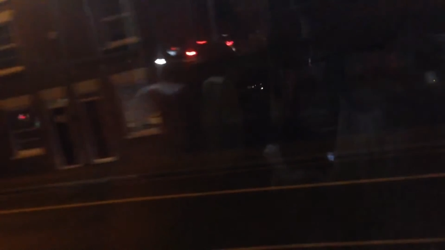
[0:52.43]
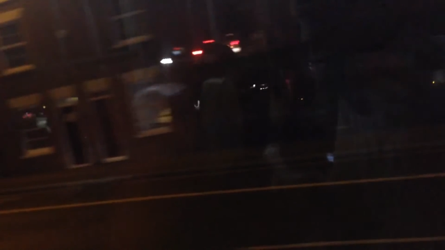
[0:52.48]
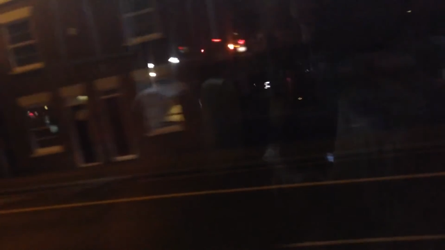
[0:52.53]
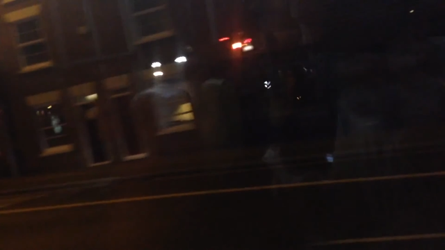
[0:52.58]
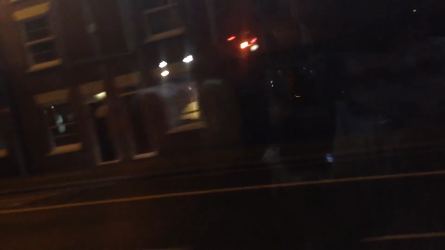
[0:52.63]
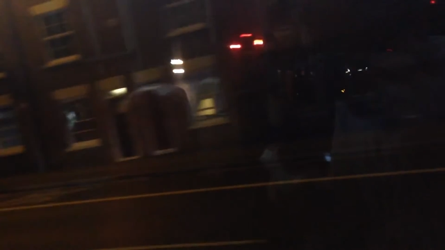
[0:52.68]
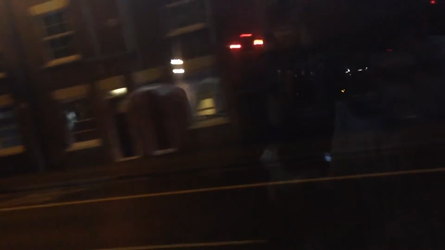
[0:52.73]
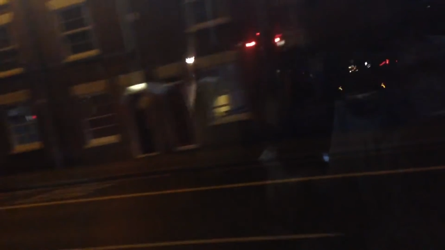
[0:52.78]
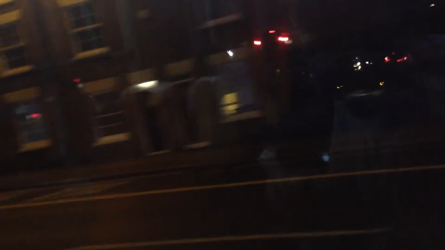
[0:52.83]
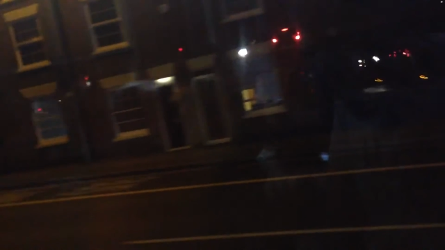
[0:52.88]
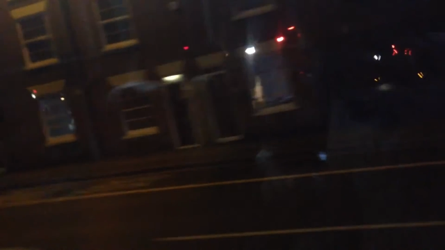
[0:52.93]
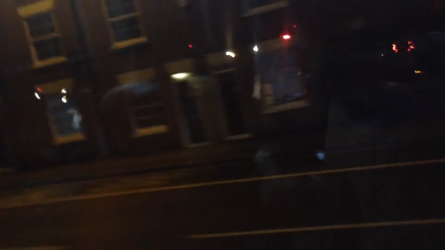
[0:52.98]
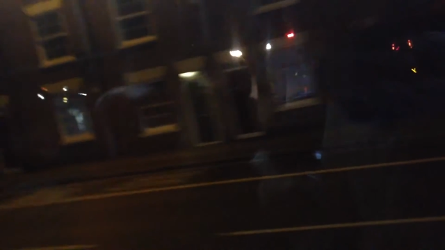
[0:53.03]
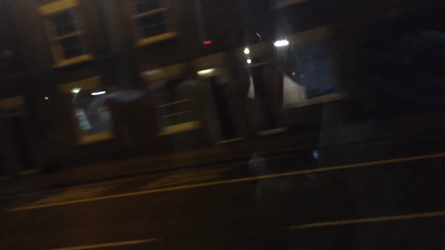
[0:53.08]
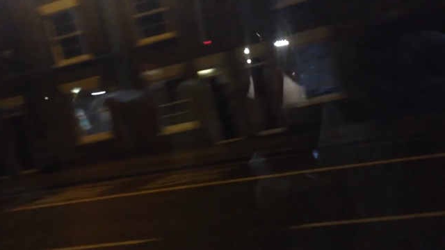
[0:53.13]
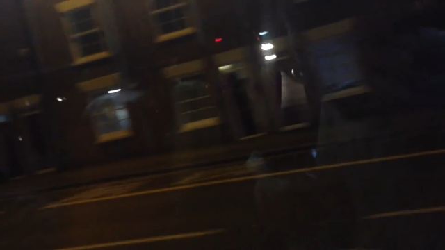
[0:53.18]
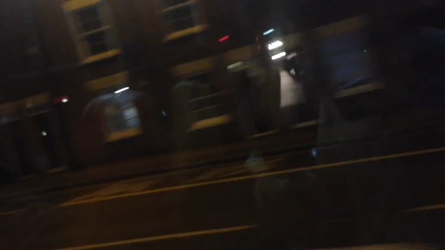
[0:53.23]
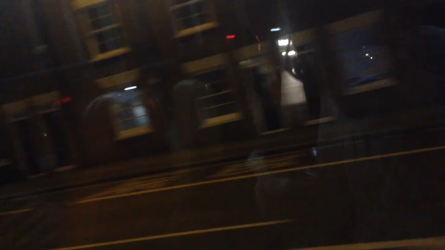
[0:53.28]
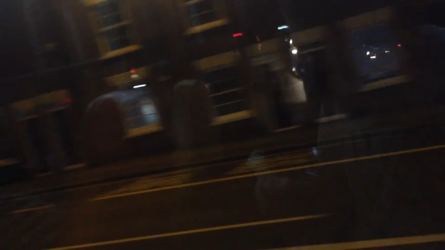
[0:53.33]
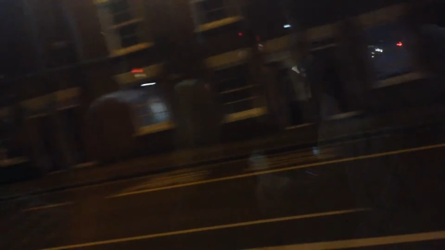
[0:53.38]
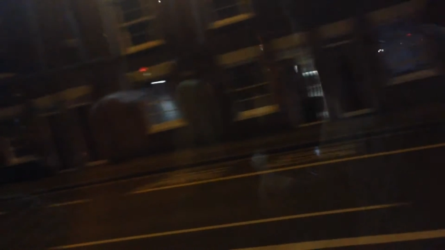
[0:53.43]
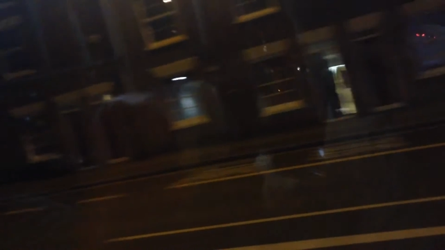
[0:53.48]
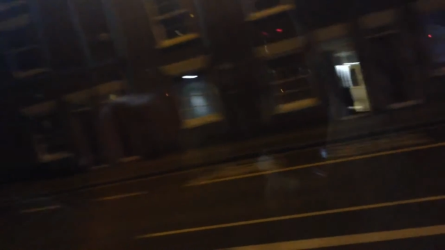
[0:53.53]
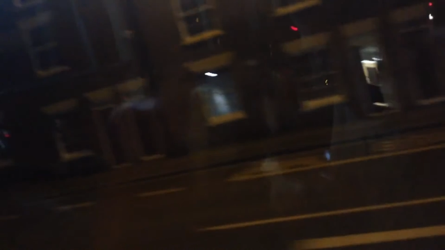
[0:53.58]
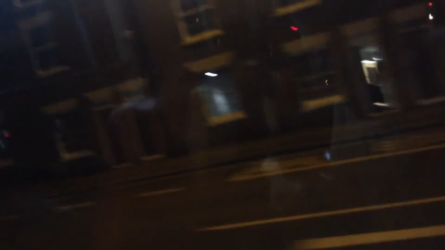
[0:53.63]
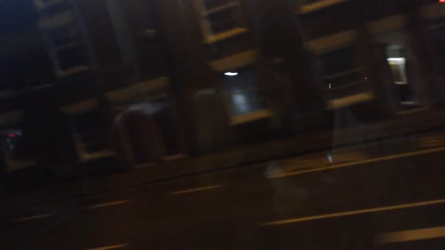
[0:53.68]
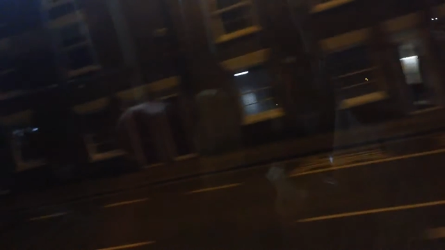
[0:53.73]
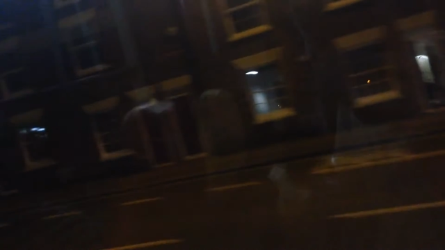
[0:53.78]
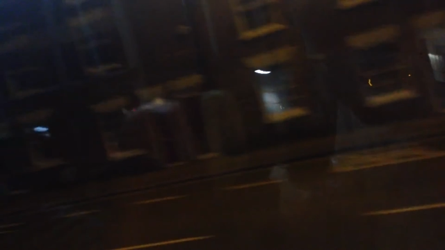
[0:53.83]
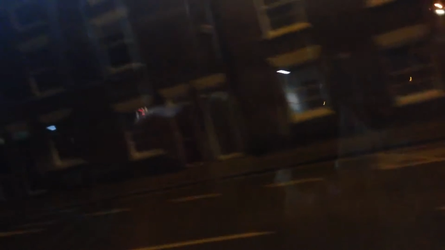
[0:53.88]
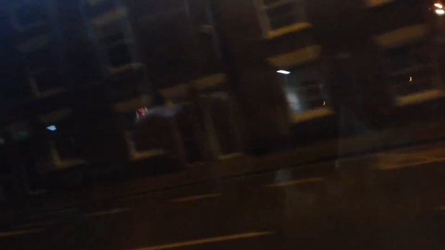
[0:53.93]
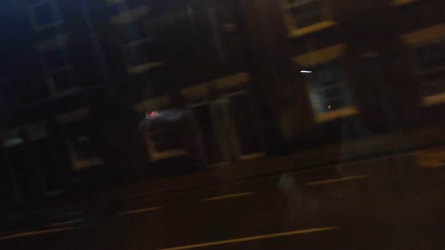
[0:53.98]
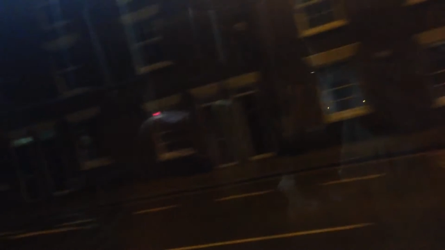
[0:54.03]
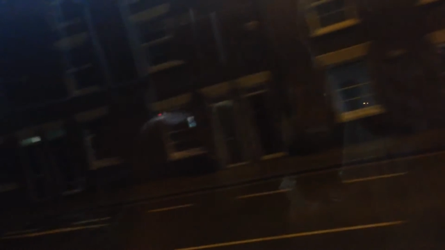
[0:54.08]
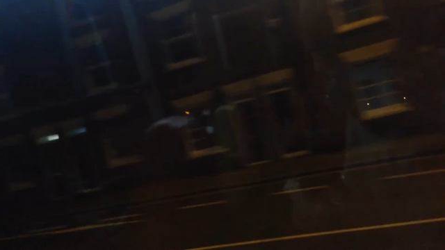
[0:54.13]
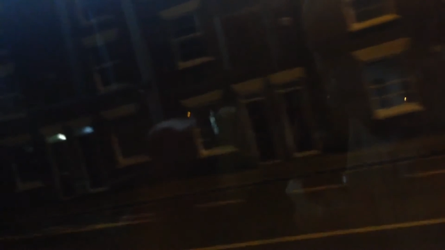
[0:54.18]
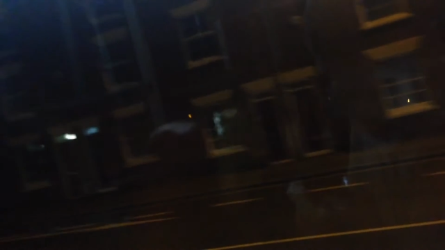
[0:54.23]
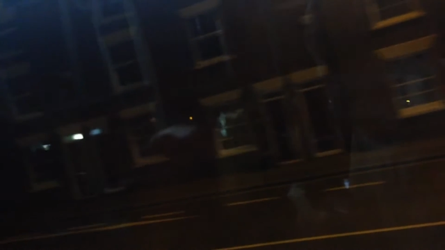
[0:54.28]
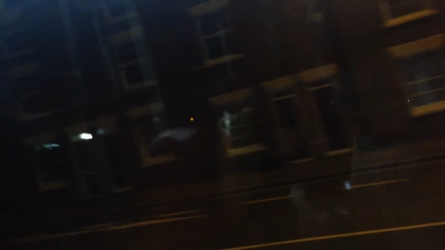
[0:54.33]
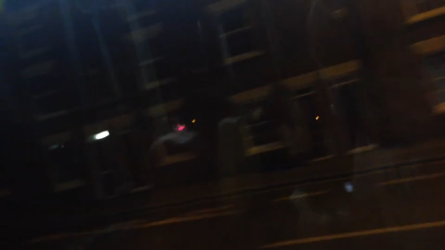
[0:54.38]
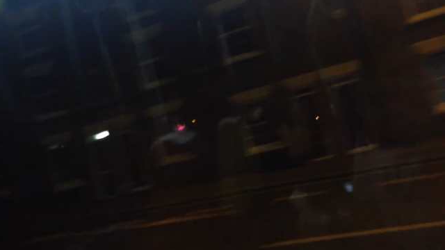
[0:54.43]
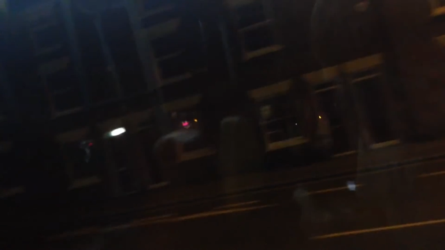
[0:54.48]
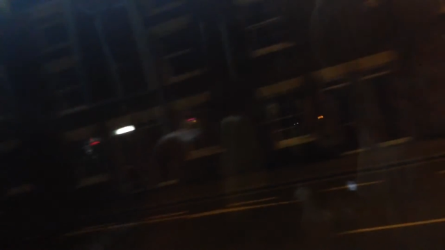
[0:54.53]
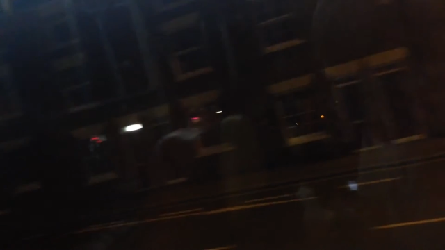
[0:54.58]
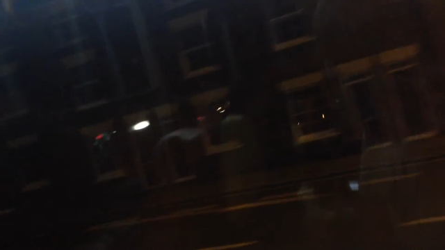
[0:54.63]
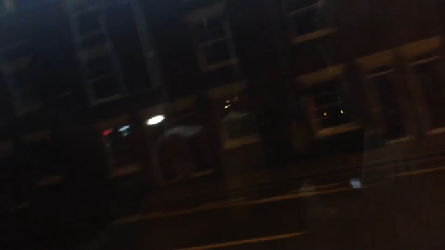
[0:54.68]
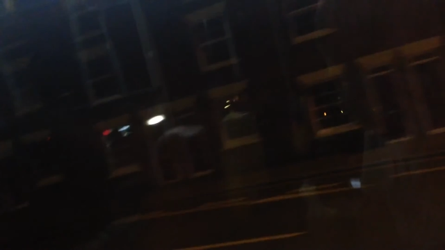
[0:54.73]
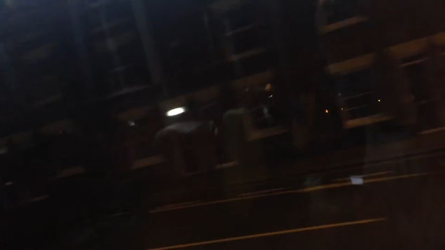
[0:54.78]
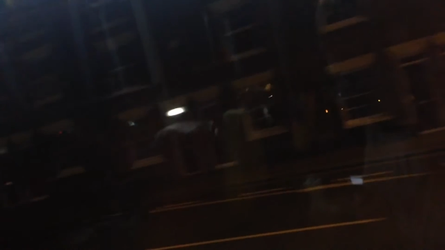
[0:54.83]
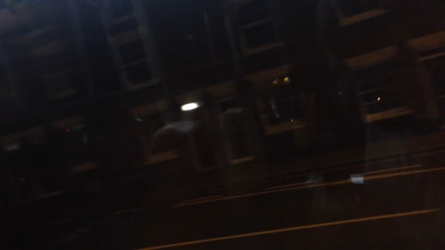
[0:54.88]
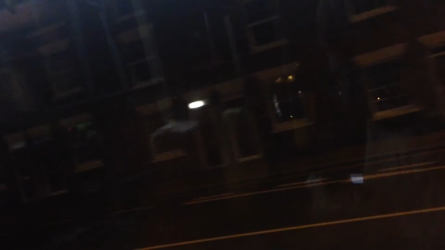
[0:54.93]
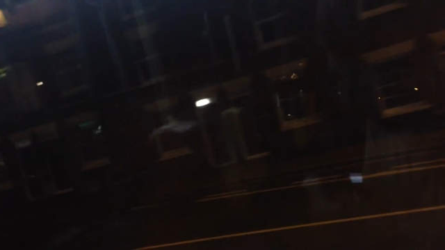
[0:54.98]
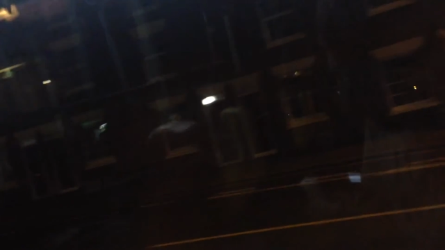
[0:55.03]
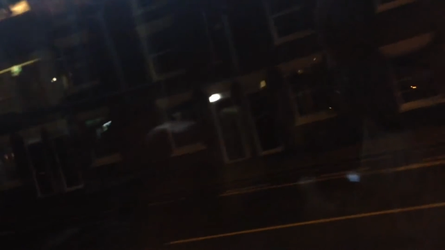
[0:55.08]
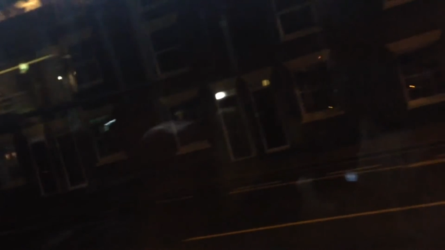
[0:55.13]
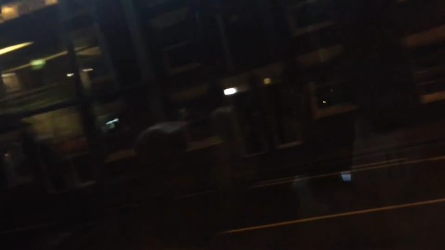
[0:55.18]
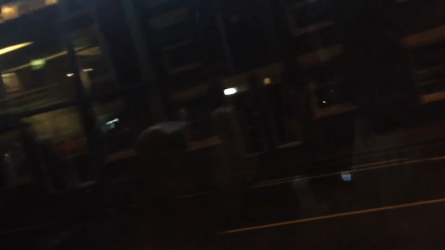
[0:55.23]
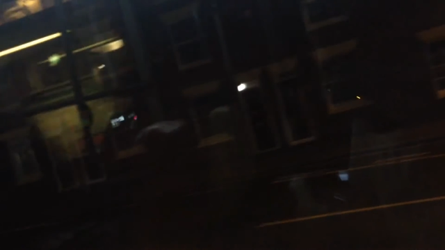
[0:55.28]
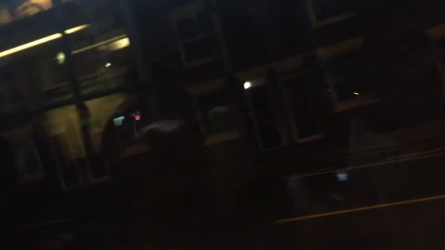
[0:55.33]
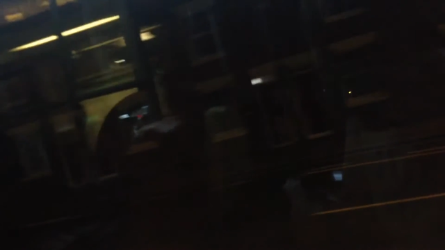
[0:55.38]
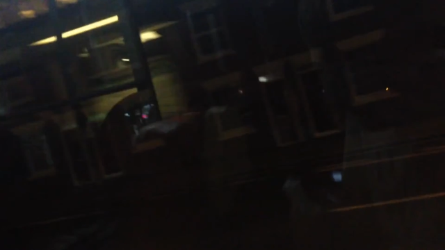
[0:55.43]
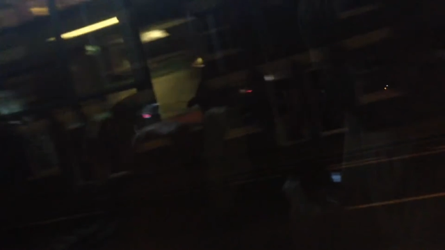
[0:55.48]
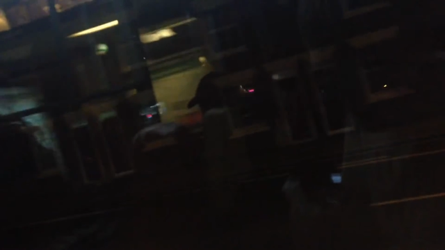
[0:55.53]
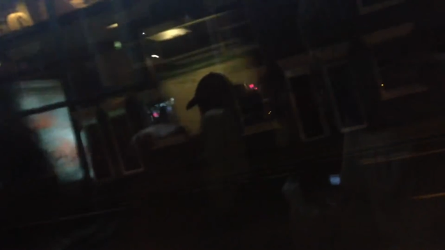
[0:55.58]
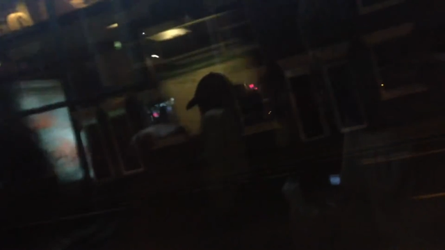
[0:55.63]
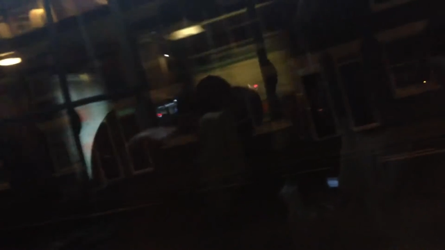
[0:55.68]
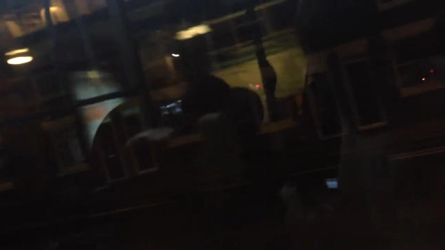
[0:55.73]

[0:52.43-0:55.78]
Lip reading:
[unreadable: no face in view]